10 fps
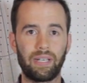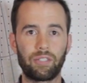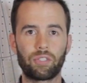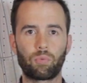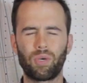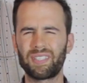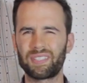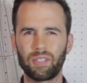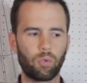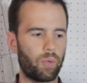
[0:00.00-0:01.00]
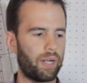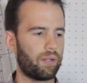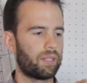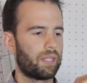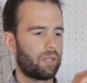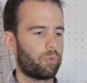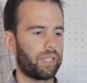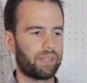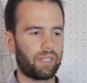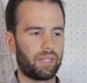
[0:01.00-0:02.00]
and it just works so well
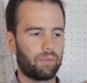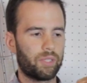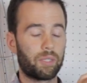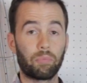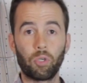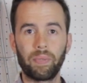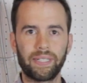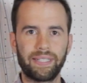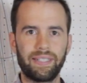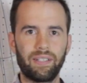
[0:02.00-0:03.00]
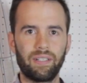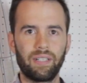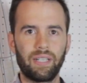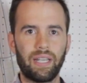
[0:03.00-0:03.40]
with the brew bucket here,